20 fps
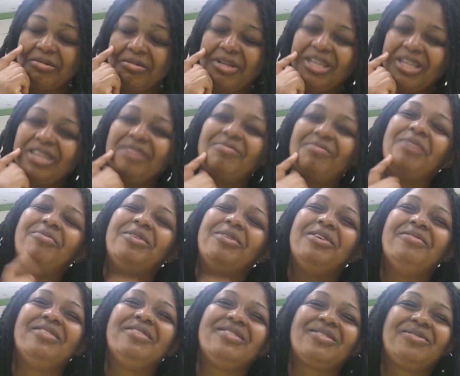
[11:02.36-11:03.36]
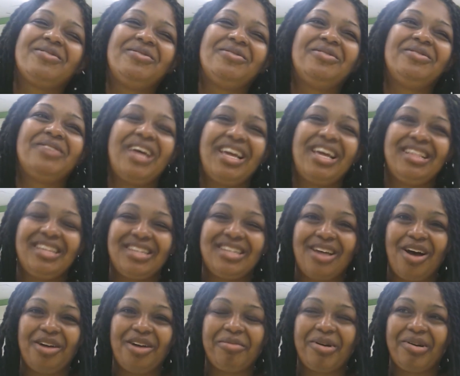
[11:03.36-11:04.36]
my previous school and the
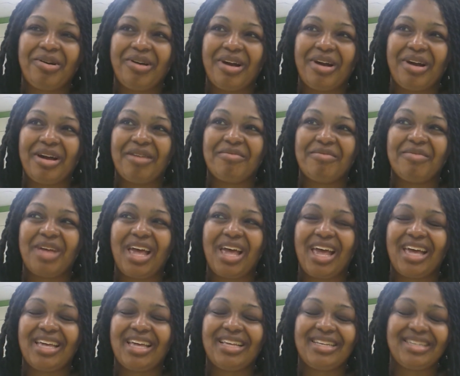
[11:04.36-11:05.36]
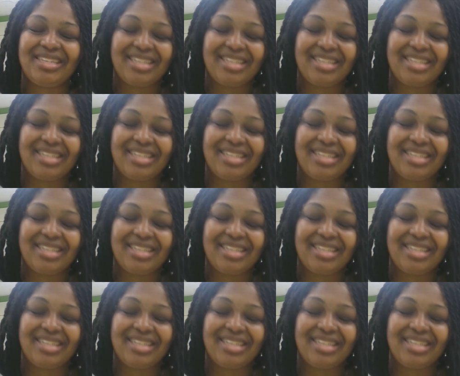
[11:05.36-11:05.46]
TaLK program. And